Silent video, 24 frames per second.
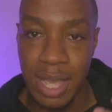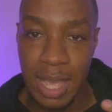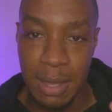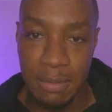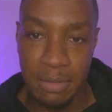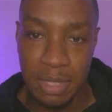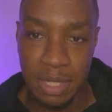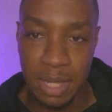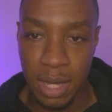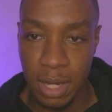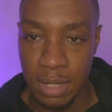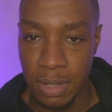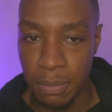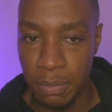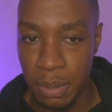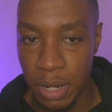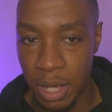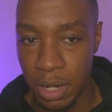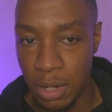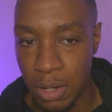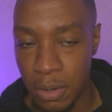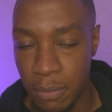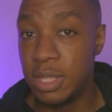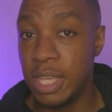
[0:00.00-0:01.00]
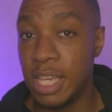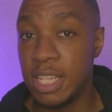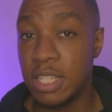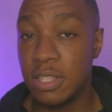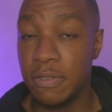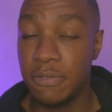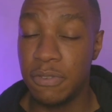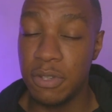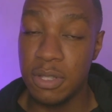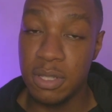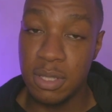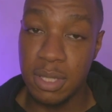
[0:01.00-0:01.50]
empty out the bladder. This
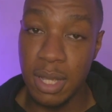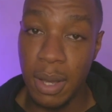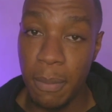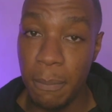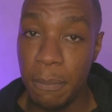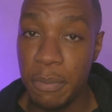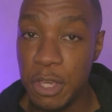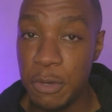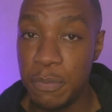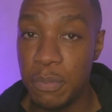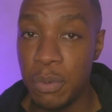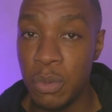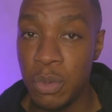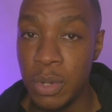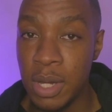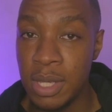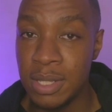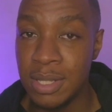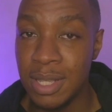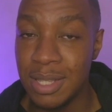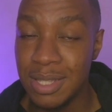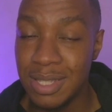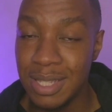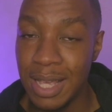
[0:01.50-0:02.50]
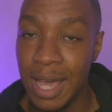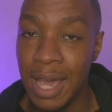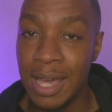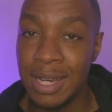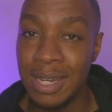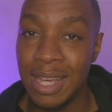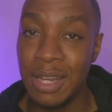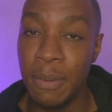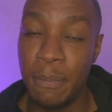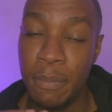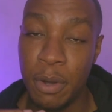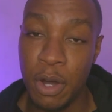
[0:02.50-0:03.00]
for some people is a sign
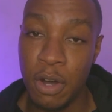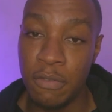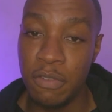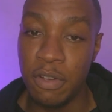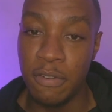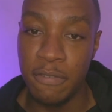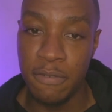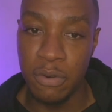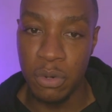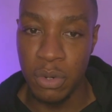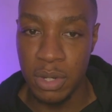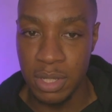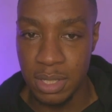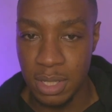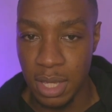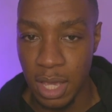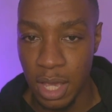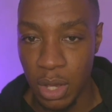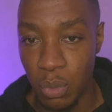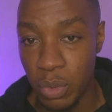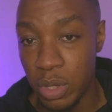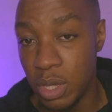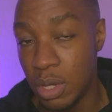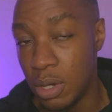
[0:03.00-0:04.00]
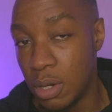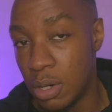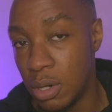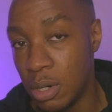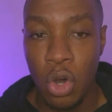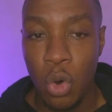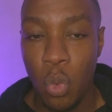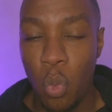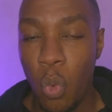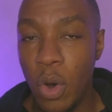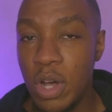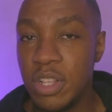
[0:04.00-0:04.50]
that the pelvic floor is getting weaker.
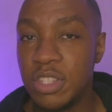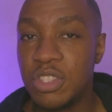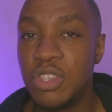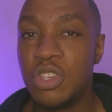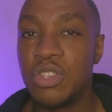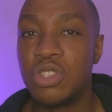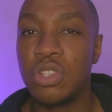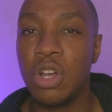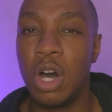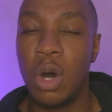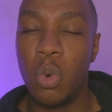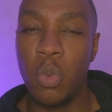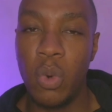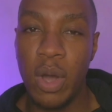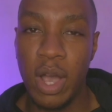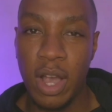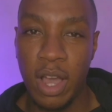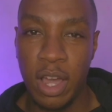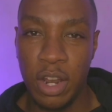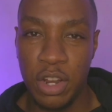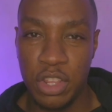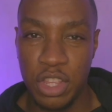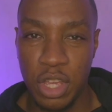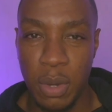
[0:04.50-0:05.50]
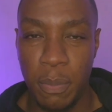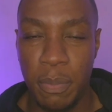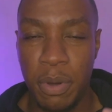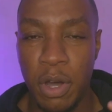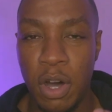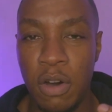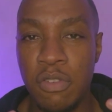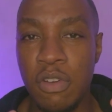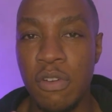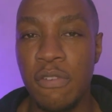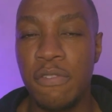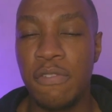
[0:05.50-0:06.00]
Once you start working on your
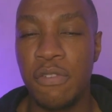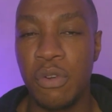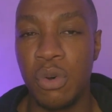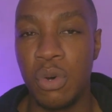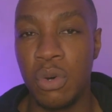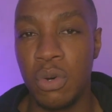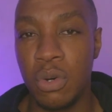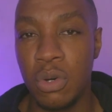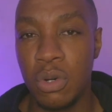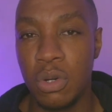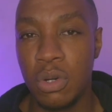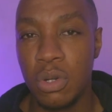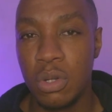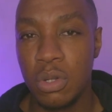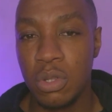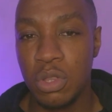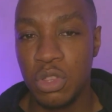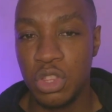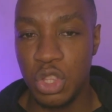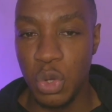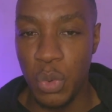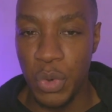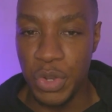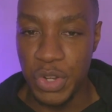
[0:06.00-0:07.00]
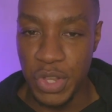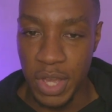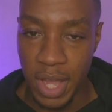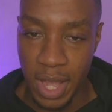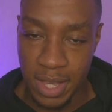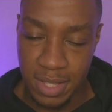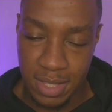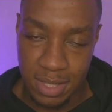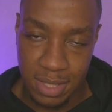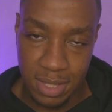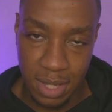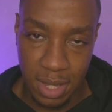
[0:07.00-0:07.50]
pelvic floor, doing your
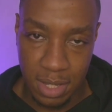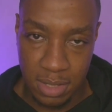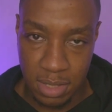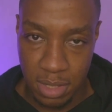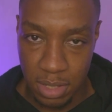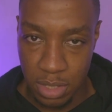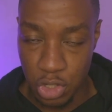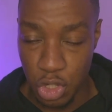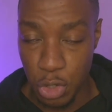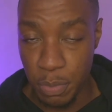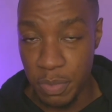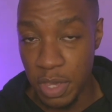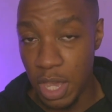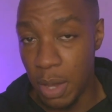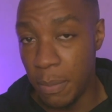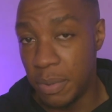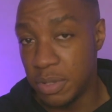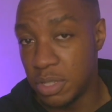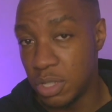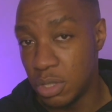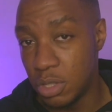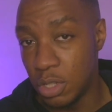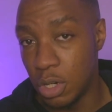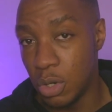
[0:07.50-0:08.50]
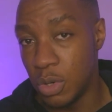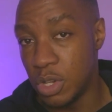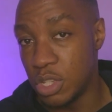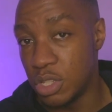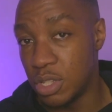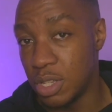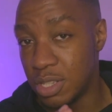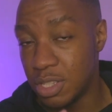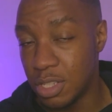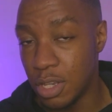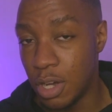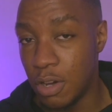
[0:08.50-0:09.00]
exercises, you'll be able to notice
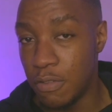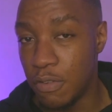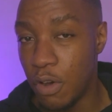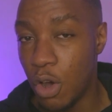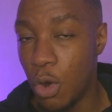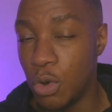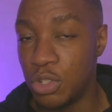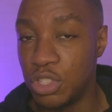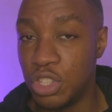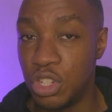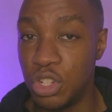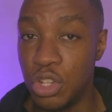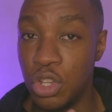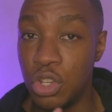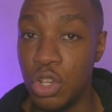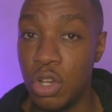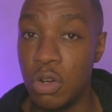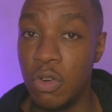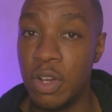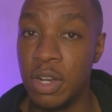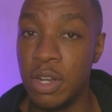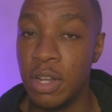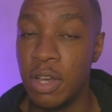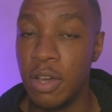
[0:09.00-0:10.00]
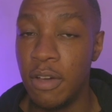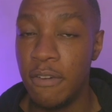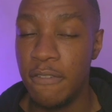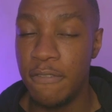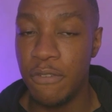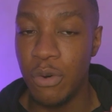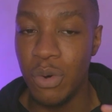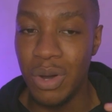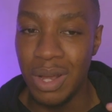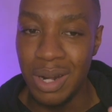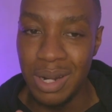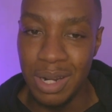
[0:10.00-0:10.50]
yourself holding your urine
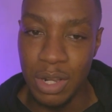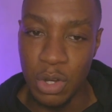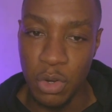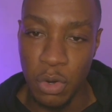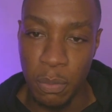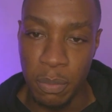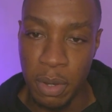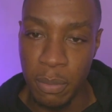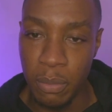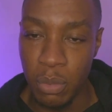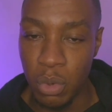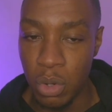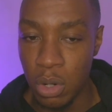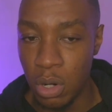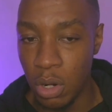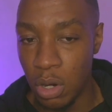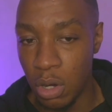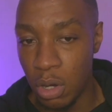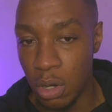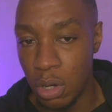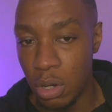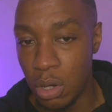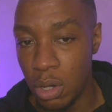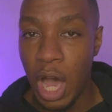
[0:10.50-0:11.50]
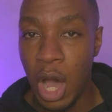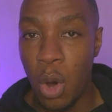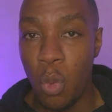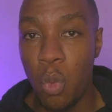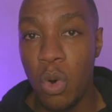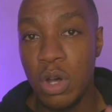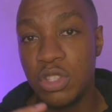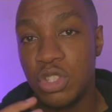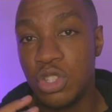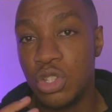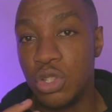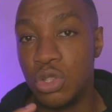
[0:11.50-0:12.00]
for a little bit more longer. And
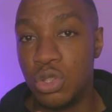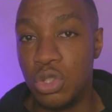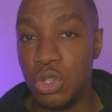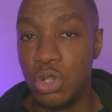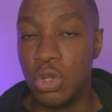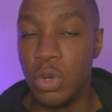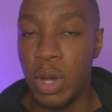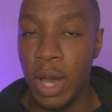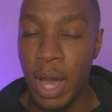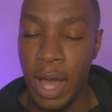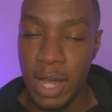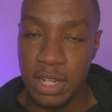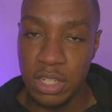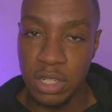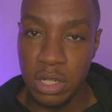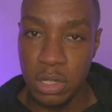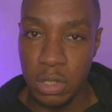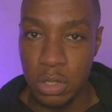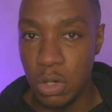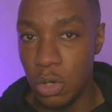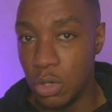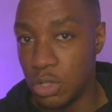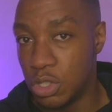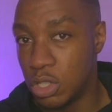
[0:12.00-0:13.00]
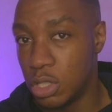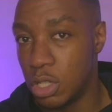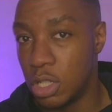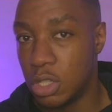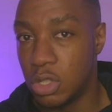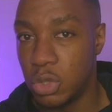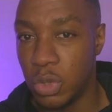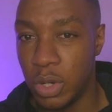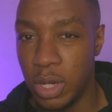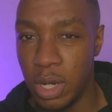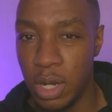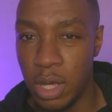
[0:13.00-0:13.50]
once you do actually go to the
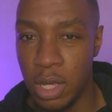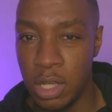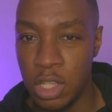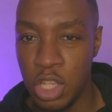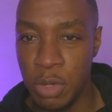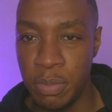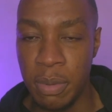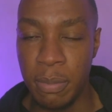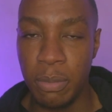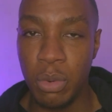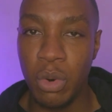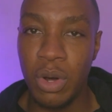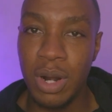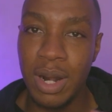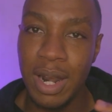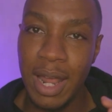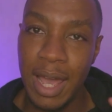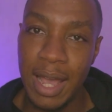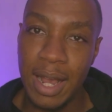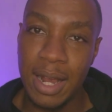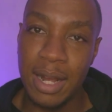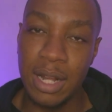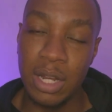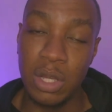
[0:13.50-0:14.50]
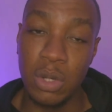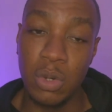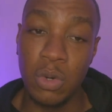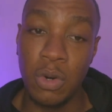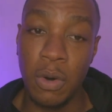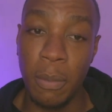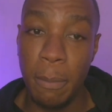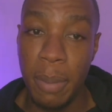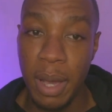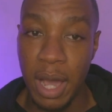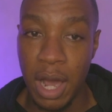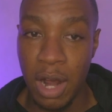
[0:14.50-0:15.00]
toilet, you'll be more likely or
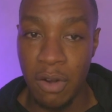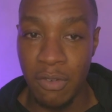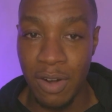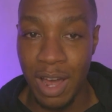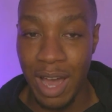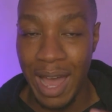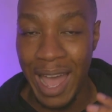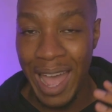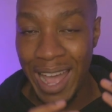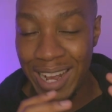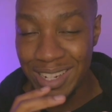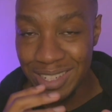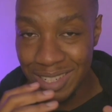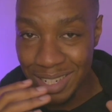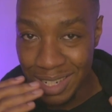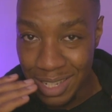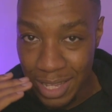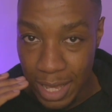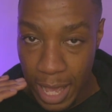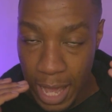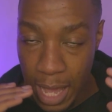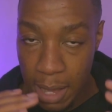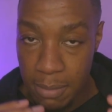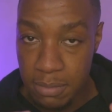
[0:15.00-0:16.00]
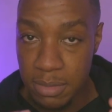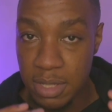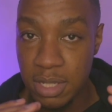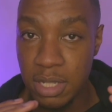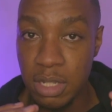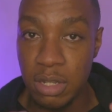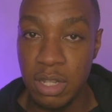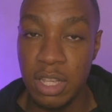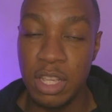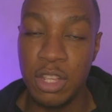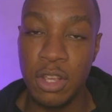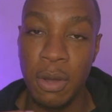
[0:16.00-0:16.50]
better at actually
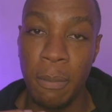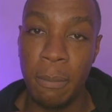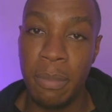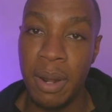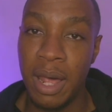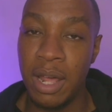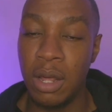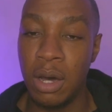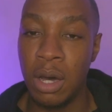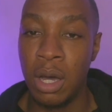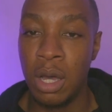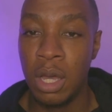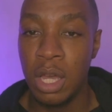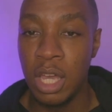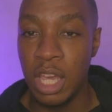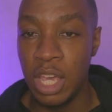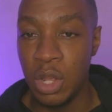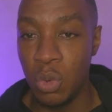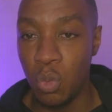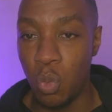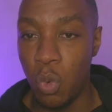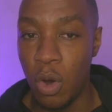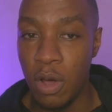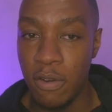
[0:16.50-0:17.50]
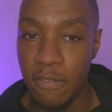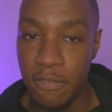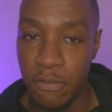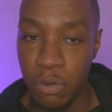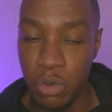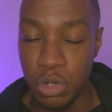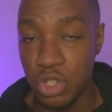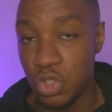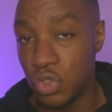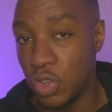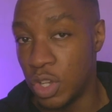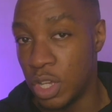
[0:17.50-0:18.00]
emptying your bladder in one
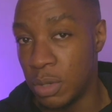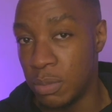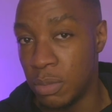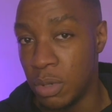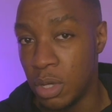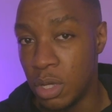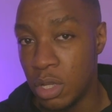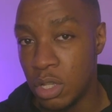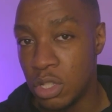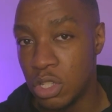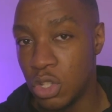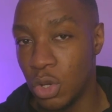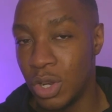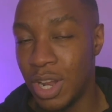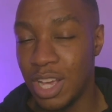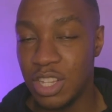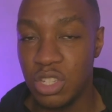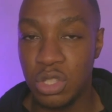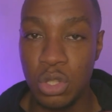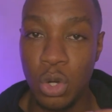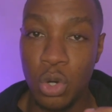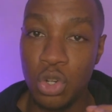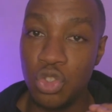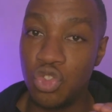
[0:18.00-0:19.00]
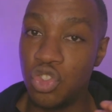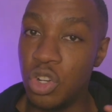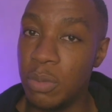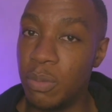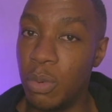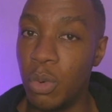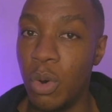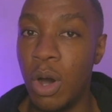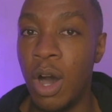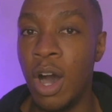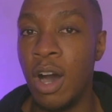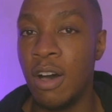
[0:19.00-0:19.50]
full stream. So that's no
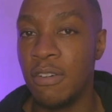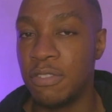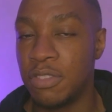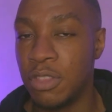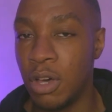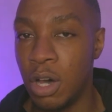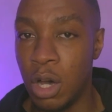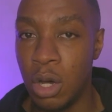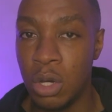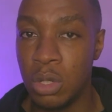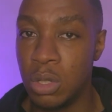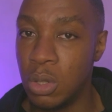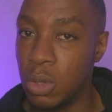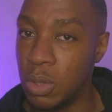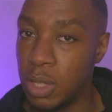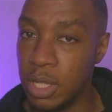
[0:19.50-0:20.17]
dribble after or no